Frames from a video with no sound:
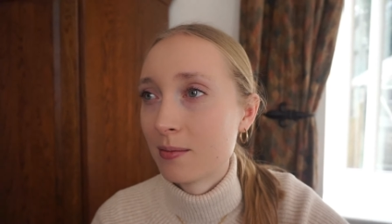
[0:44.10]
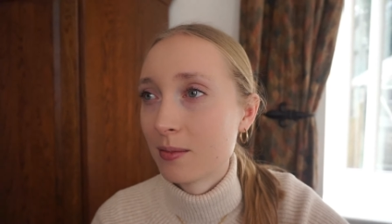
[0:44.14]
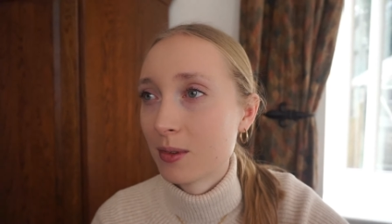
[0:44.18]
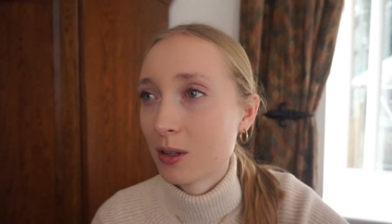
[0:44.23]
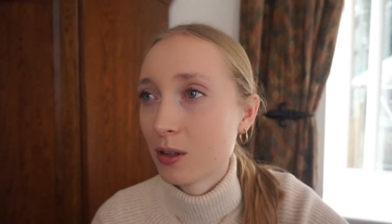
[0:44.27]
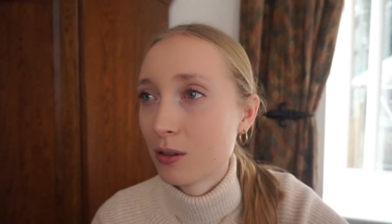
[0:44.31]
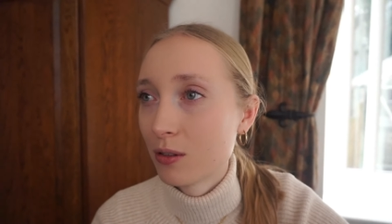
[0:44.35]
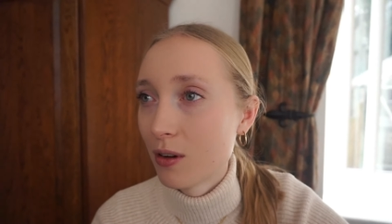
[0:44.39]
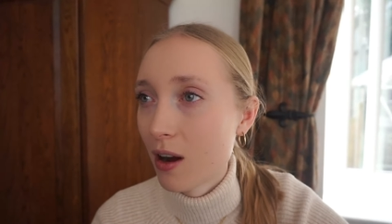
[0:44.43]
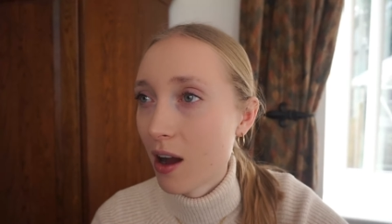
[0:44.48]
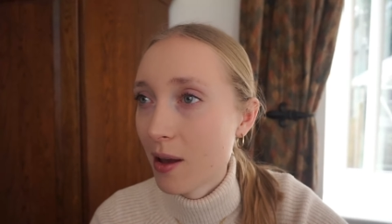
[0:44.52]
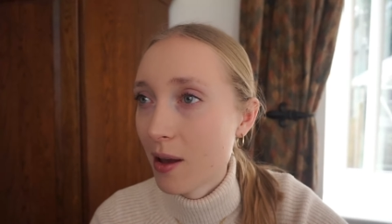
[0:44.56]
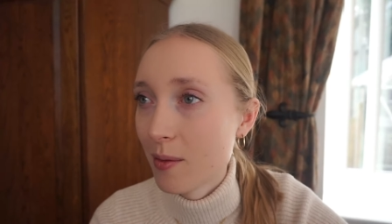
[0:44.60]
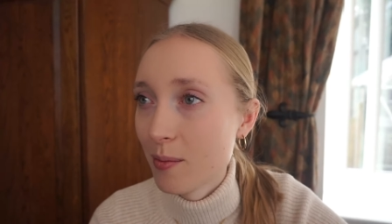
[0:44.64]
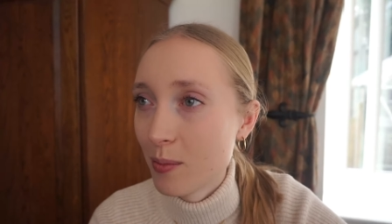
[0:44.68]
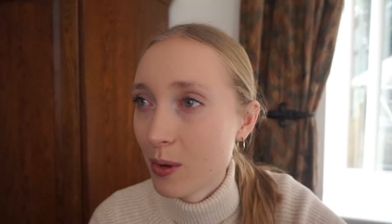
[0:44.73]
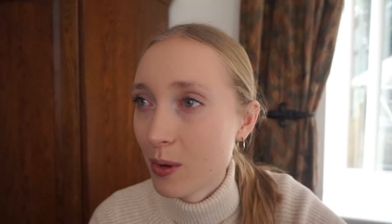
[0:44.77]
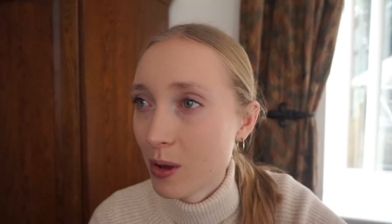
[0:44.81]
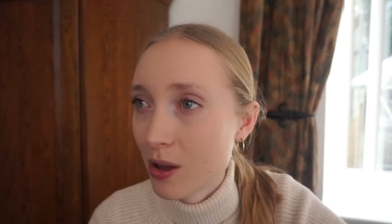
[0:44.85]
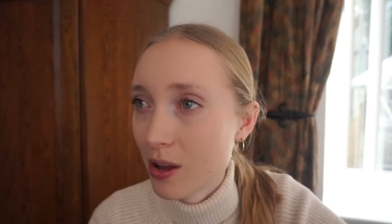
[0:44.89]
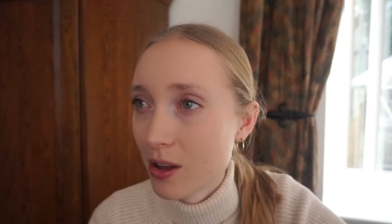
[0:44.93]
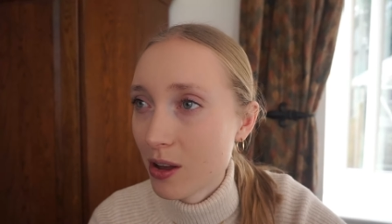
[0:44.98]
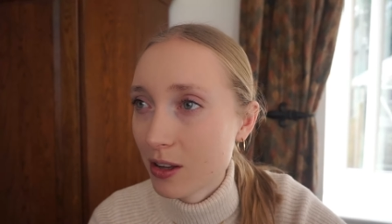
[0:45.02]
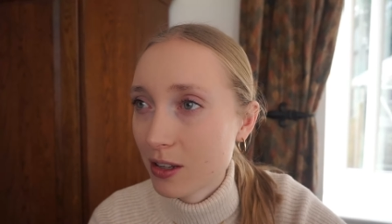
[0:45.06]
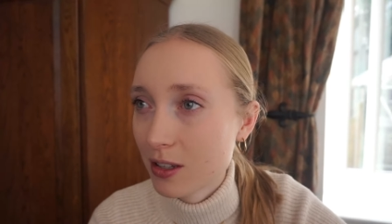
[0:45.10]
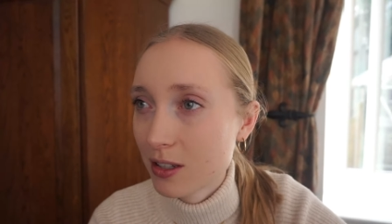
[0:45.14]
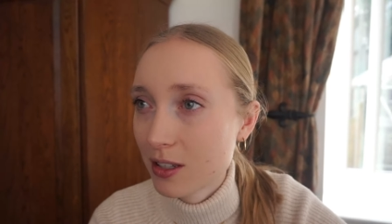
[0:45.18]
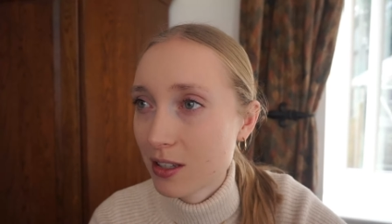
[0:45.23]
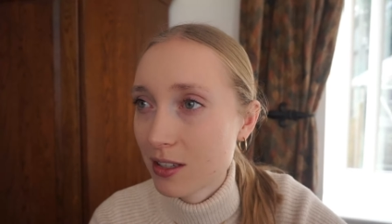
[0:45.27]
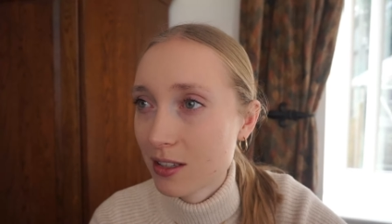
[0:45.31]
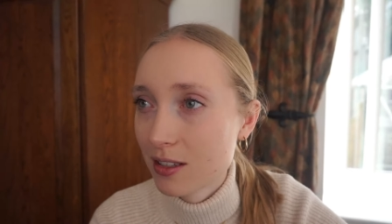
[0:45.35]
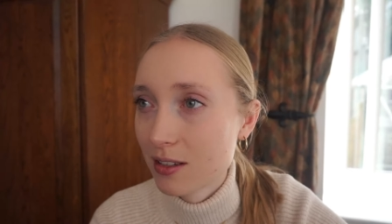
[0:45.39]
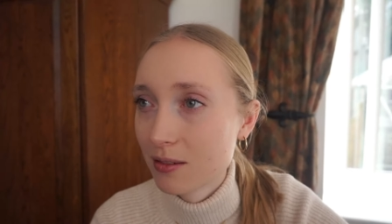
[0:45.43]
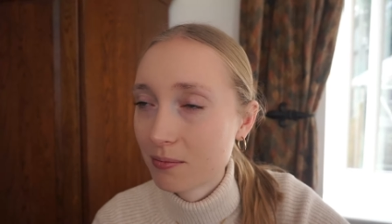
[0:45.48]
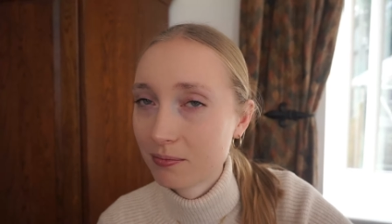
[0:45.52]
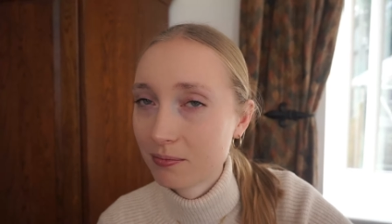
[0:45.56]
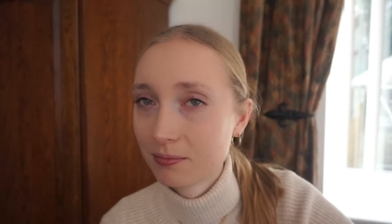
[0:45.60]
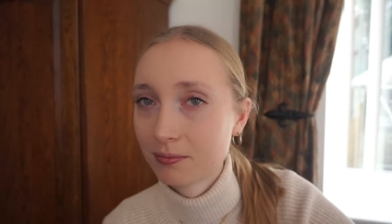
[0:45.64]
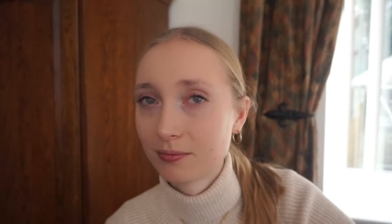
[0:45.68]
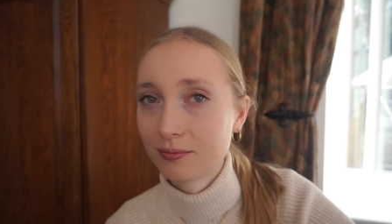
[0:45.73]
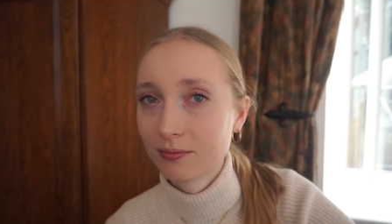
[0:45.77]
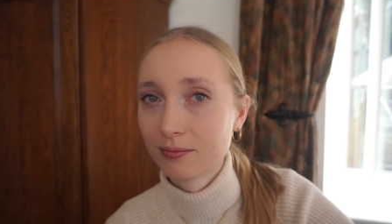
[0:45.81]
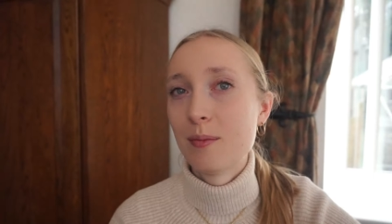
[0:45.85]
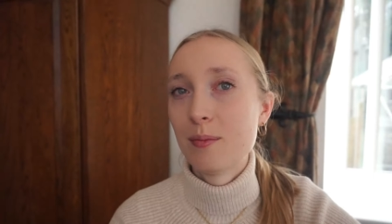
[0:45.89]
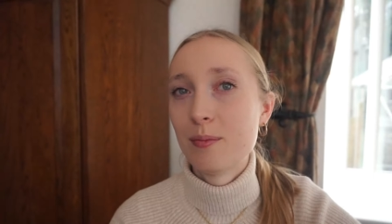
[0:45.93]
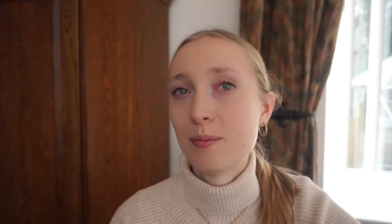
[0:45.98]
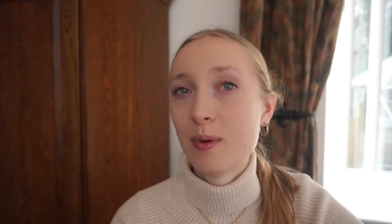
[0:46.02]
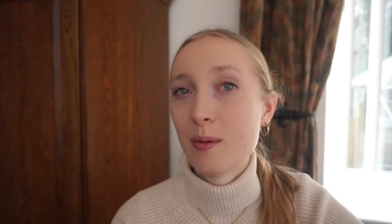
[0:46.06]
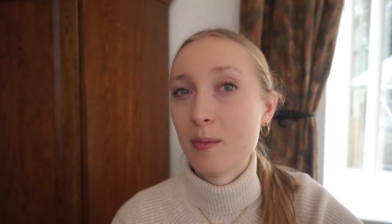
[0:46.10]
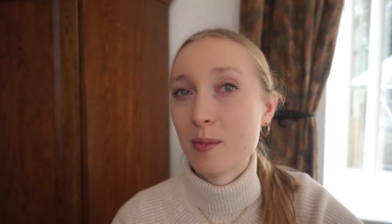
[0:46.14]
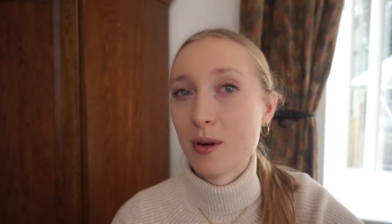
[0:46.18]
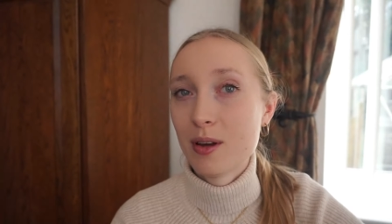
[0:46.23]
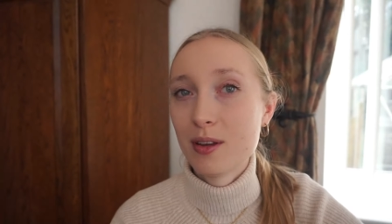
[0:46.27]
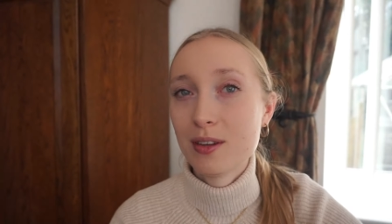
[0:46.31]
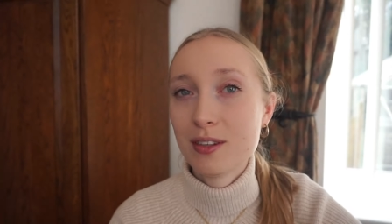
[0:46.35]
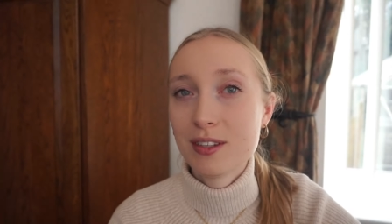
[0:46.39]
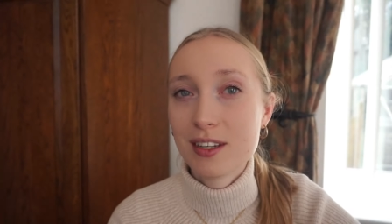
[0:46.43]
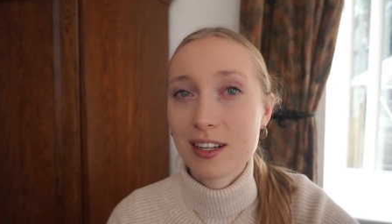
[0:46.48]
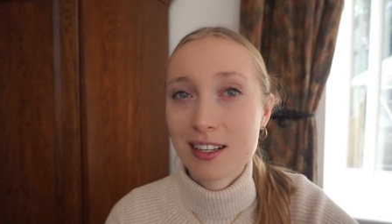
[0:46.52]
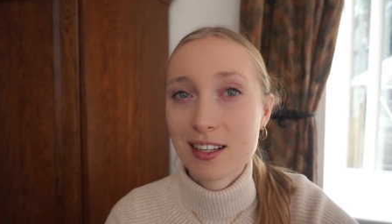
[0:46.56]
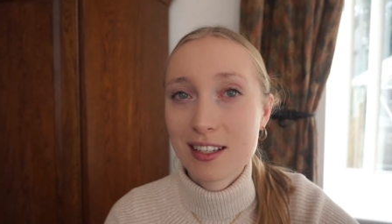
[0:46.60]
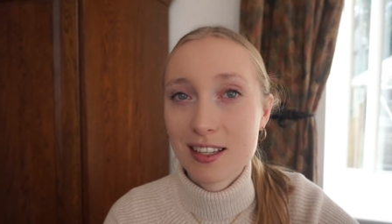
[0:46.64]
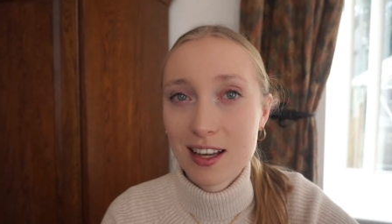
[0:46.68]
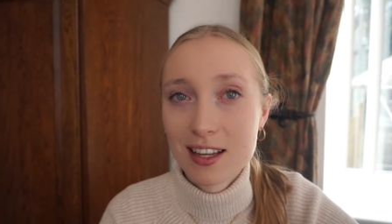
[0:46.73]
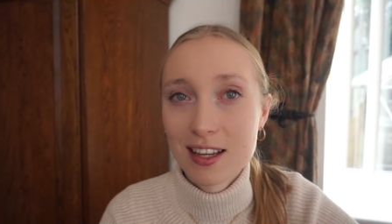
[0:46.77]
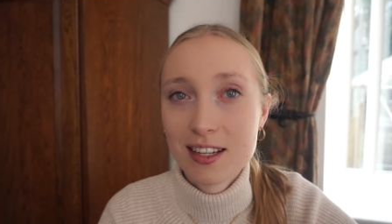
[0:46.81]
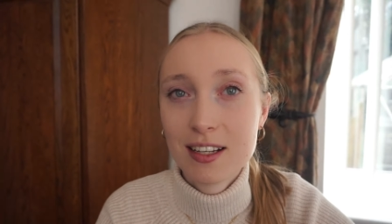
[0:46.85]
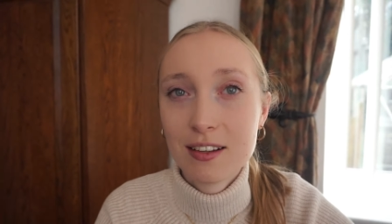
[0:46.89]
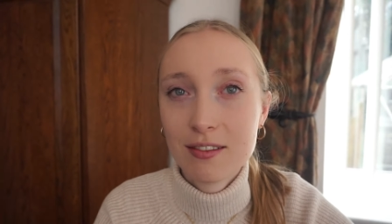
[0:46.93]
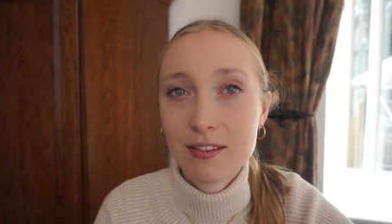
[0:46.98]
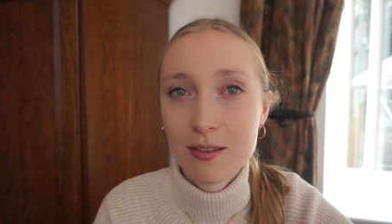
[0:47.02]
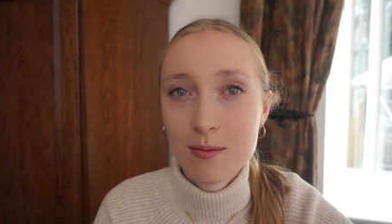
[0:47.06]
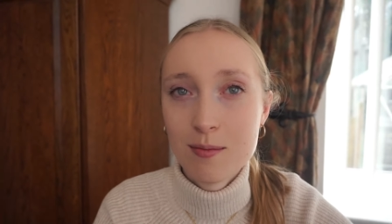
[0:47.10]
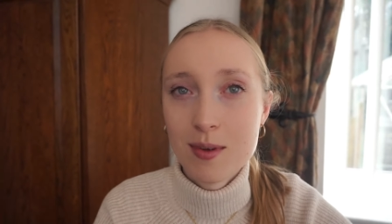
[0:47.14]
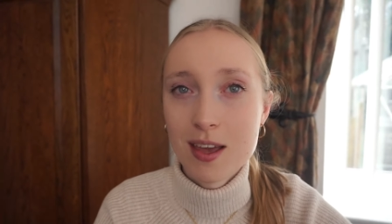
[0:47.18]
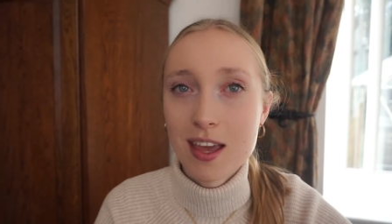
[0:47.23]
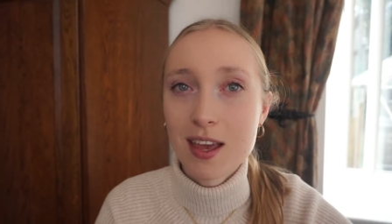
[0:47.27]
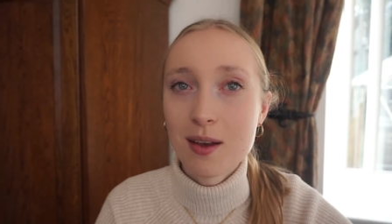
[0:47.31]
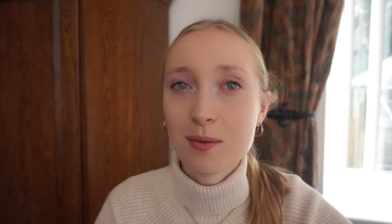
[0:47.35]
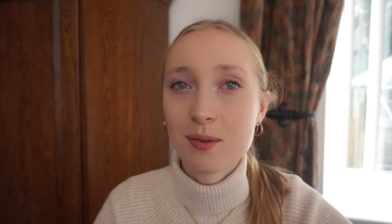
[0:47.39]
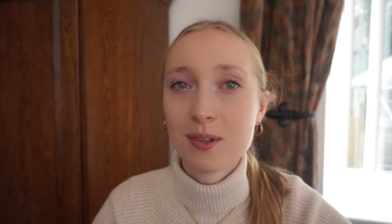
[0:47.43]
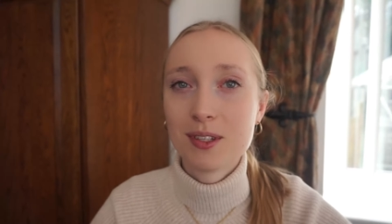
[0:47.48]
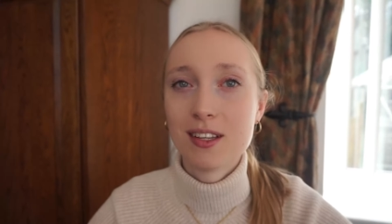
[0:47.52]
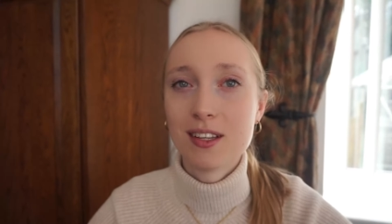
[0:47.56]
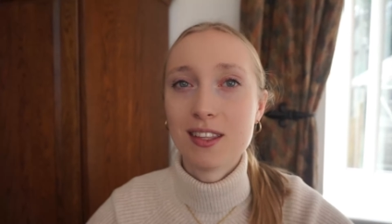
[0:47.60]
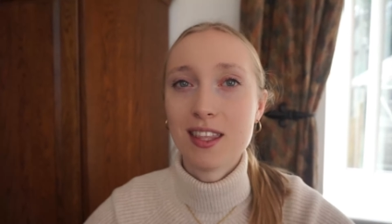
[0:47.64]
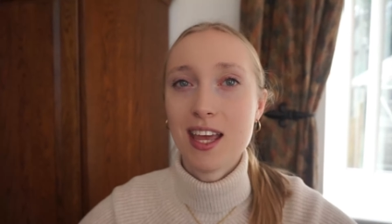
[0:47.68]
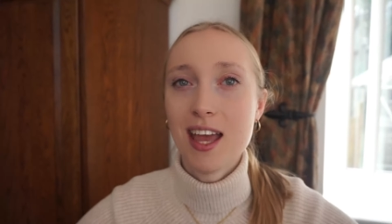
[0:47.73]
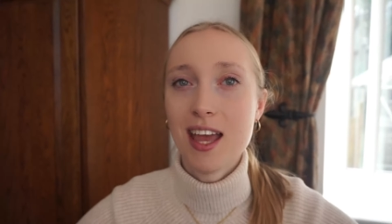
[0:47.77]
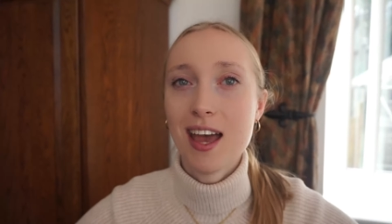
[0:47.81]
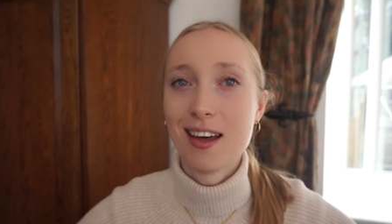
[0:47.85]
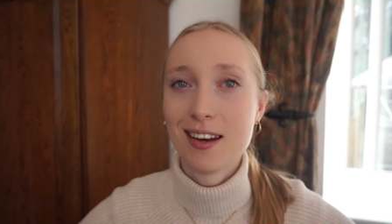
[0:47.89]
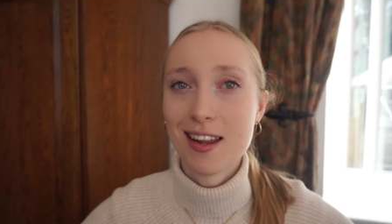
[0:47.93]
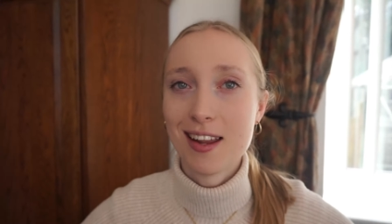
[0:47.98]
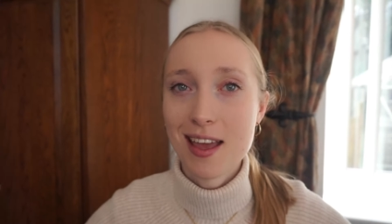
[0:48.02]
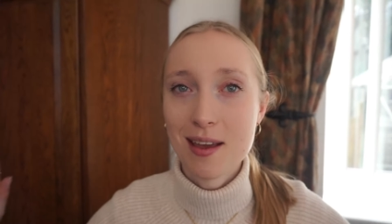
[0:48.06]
crime books. But most exciting for me was that they had